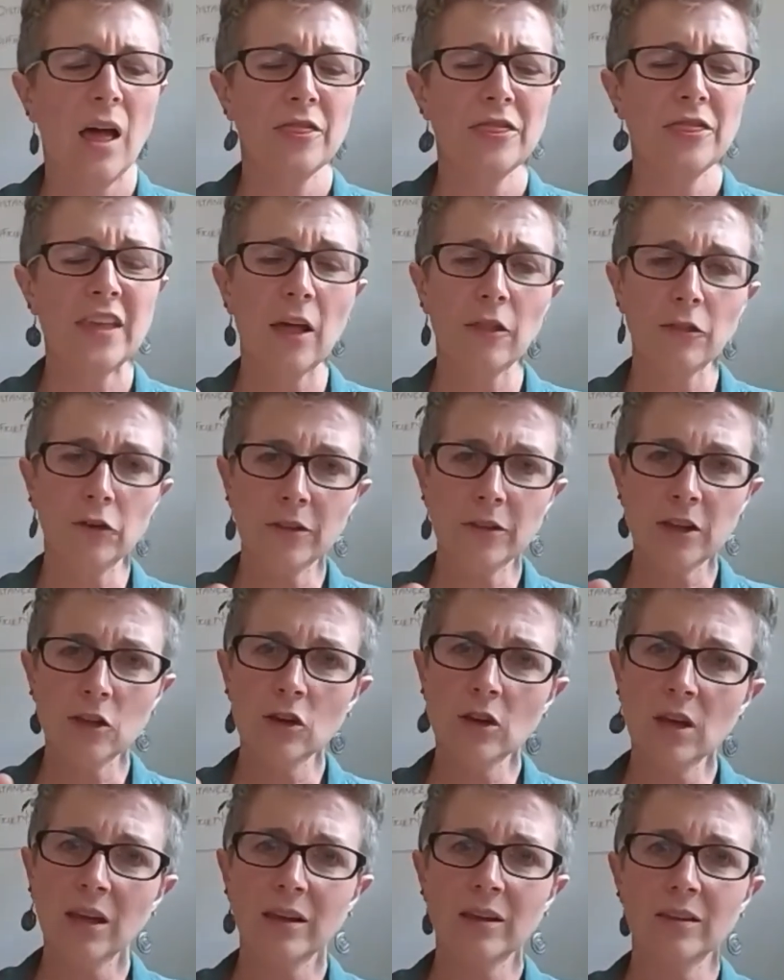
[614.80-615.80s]
The other thing
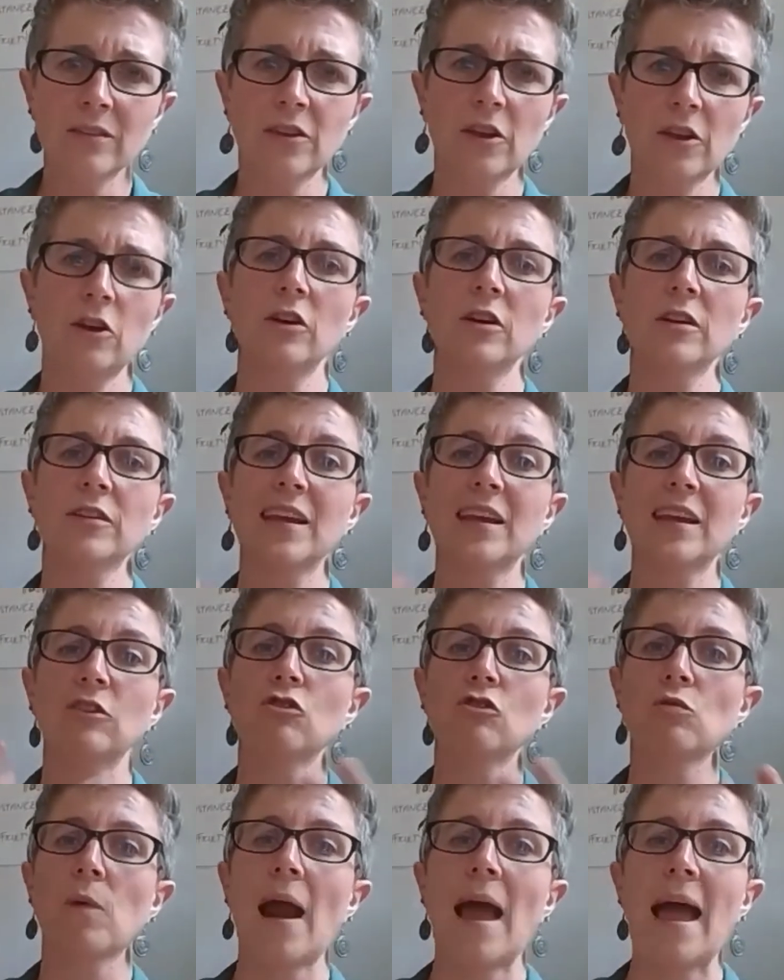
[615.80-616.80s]
you can consider is a
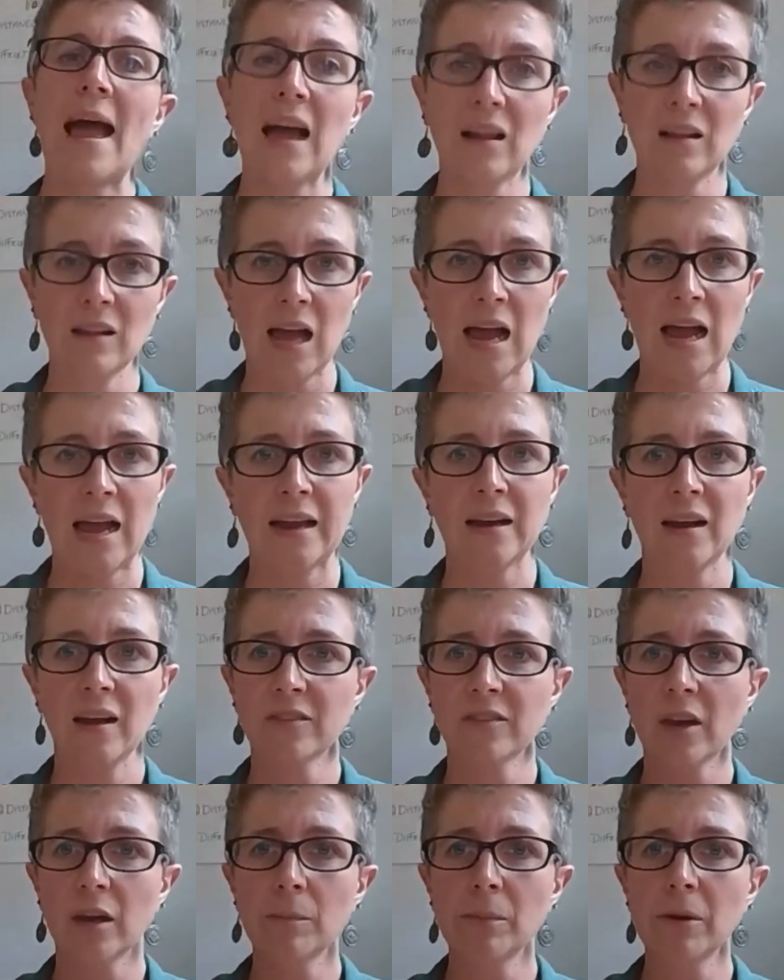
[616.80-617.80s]
drag line. Has
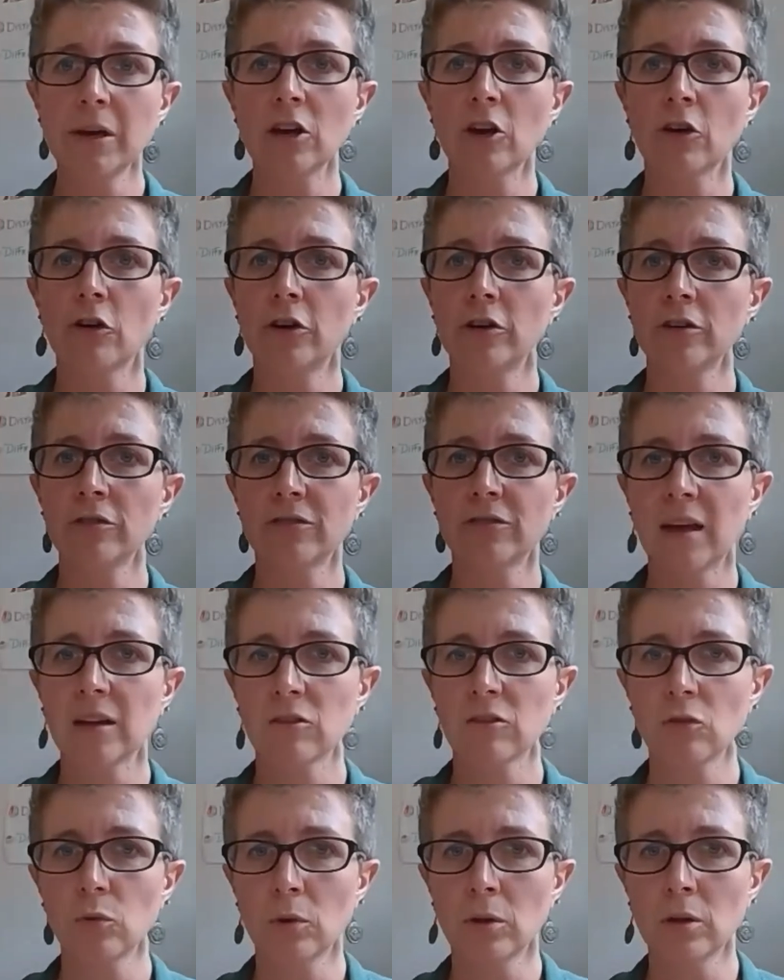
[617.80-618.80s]
anybody heard of that
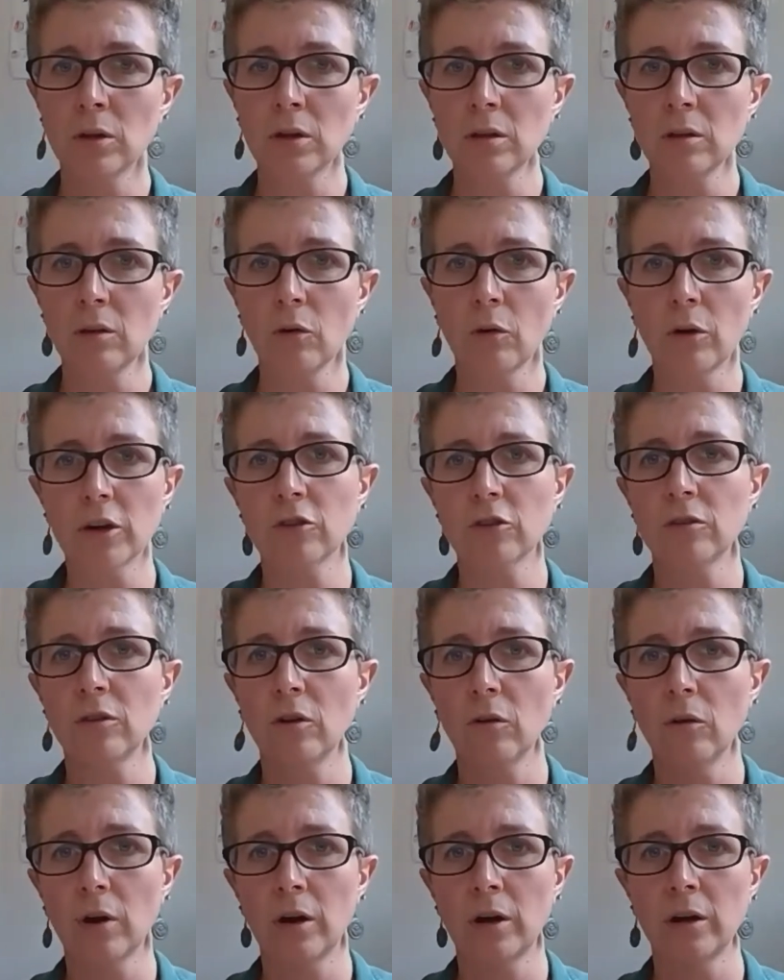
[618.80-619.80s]
tool or
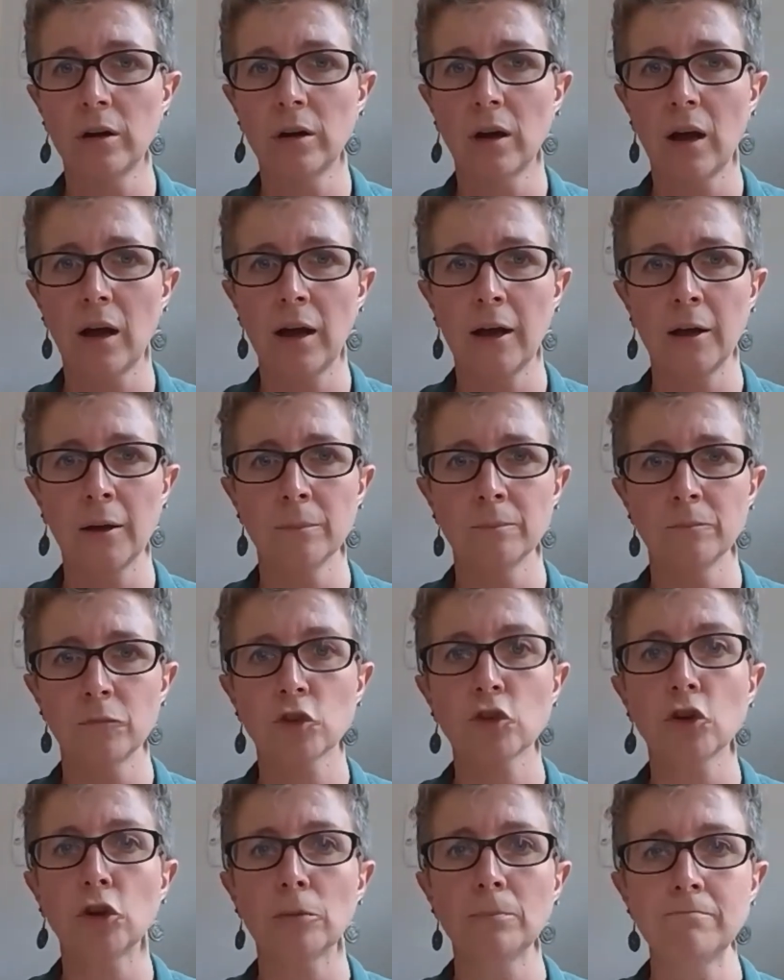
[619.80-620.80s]

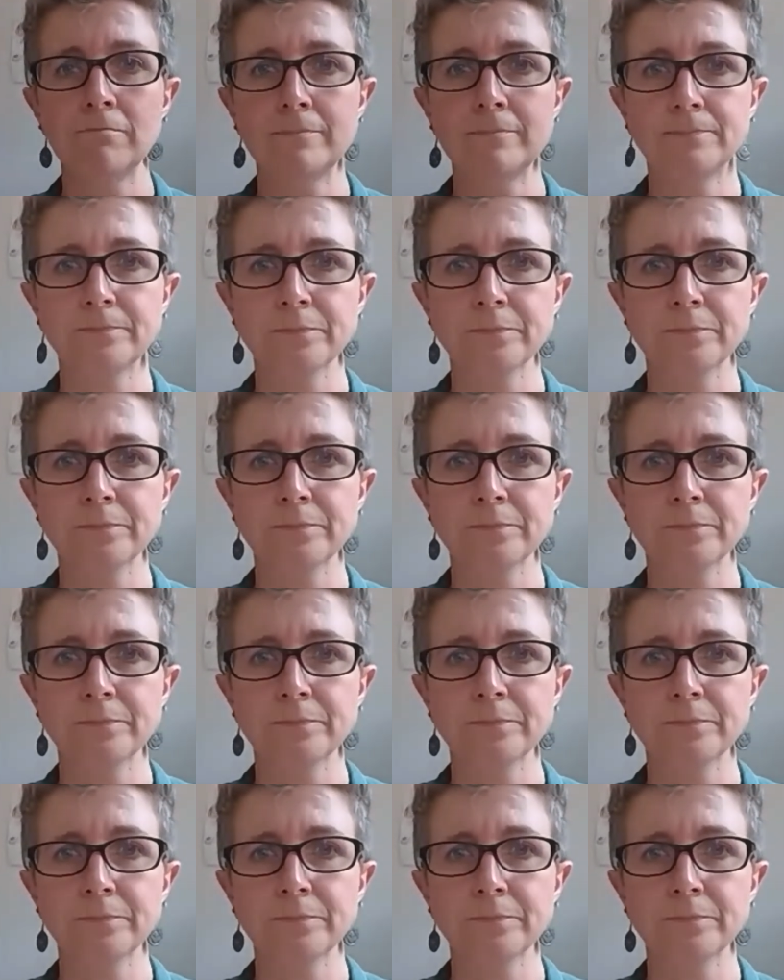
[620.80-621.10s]
term?